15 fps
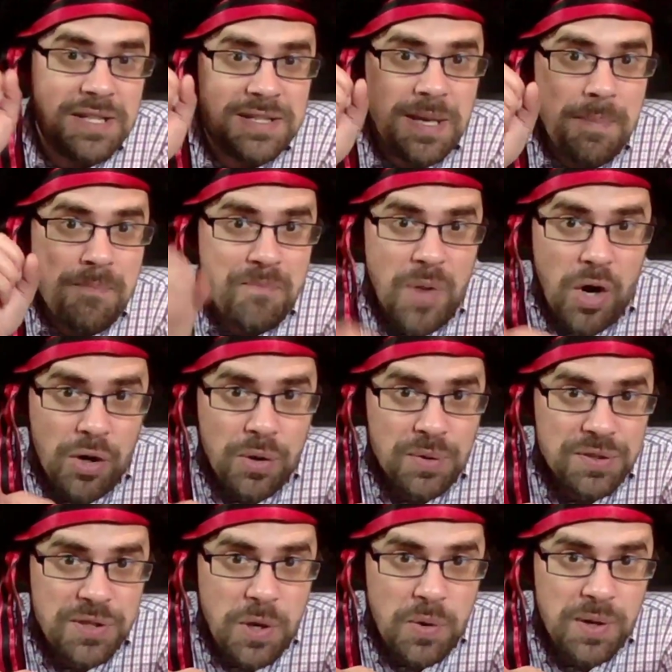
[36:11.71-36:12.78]
Tomorrow
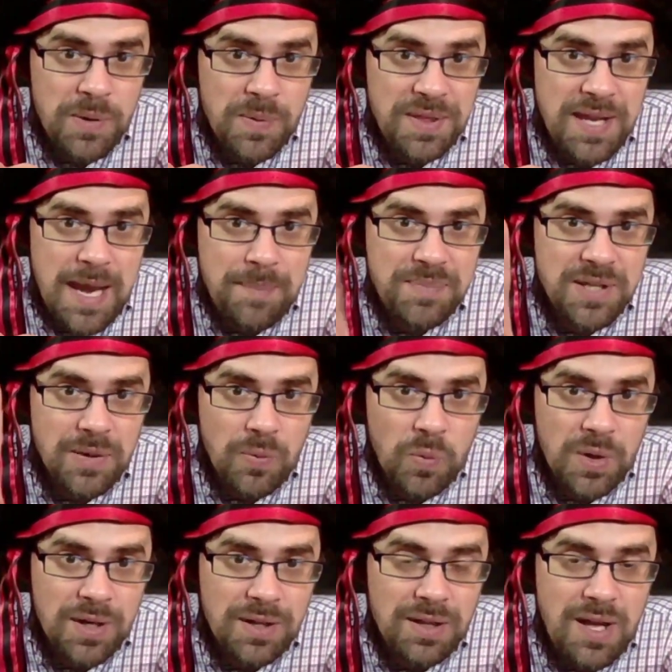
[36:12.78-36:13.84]
is Coding with Captain,
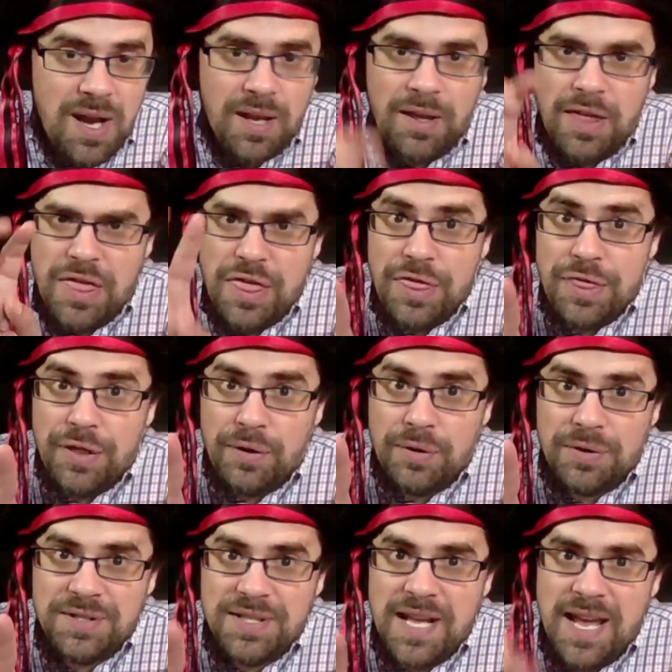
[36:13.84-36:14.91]
1:00.
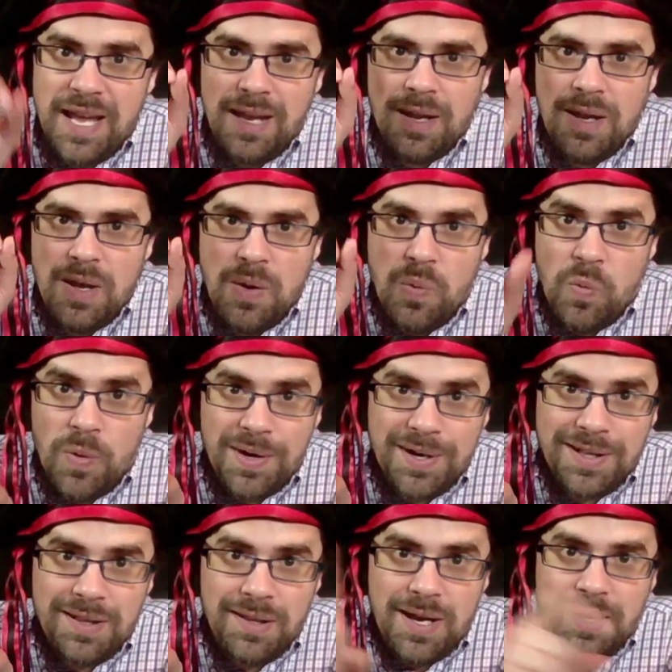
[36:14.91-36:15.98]
Thursday, 1
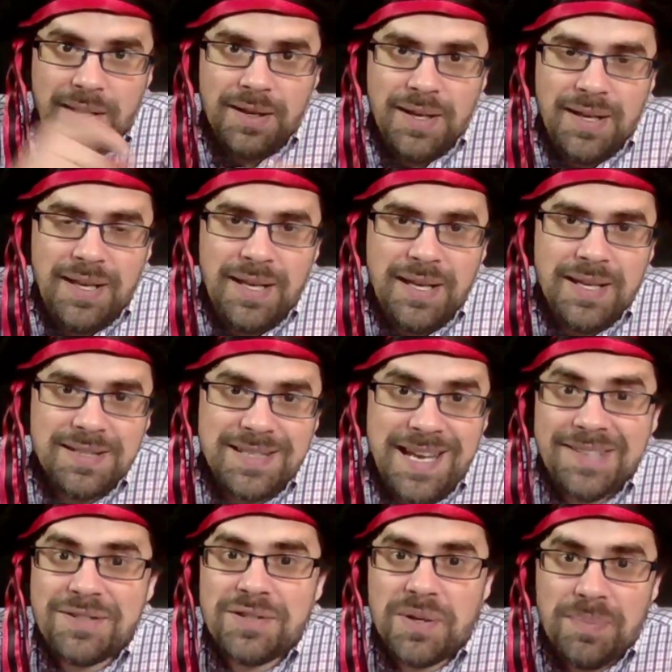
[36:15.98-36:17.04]
o'clock is
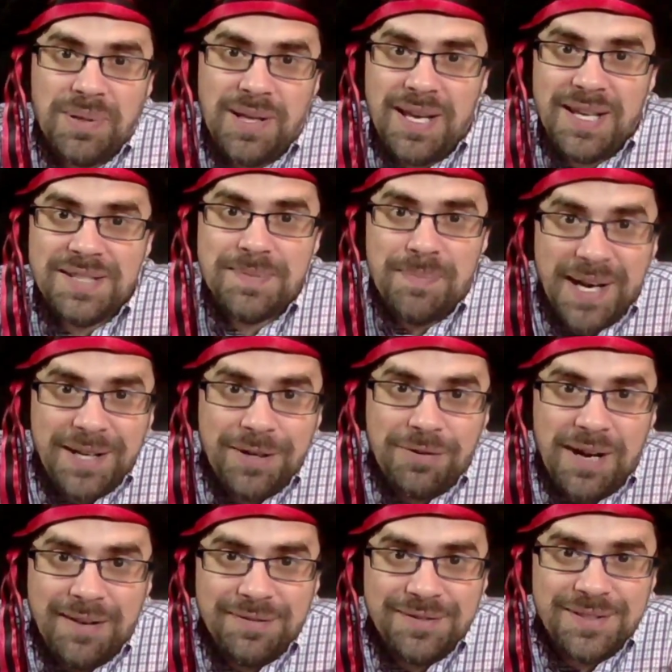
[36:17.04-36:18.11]
Answer Plays
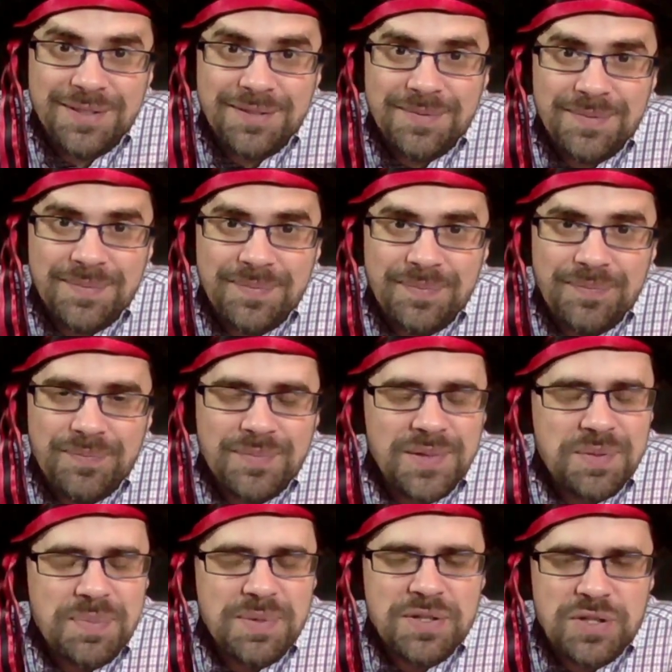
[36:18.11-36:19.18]
Minecraft.
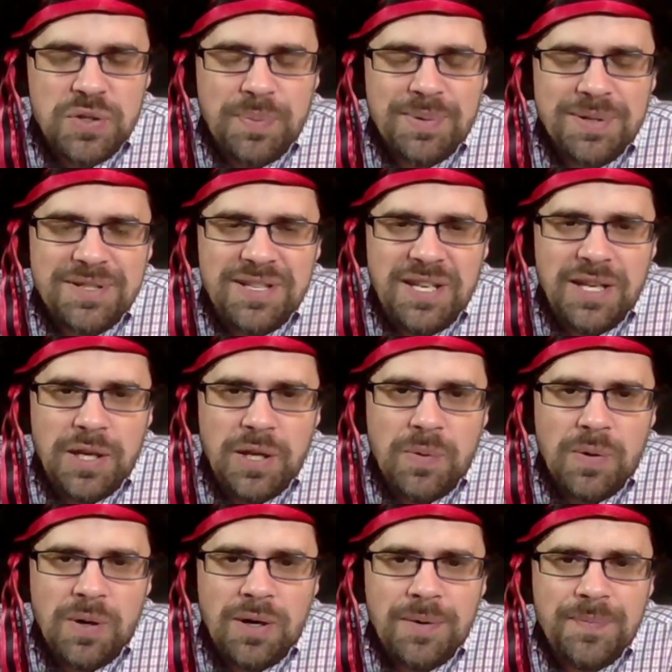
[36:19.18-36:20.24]
It's been super seeing you
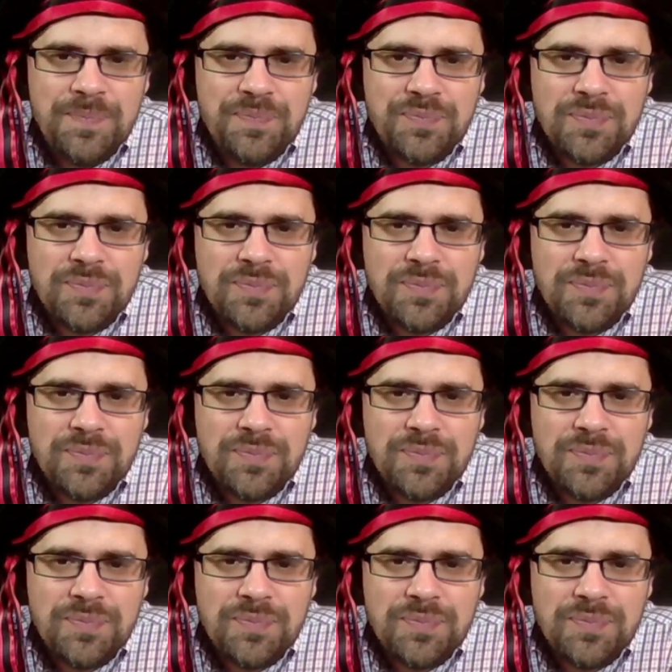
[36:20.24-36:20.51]
all.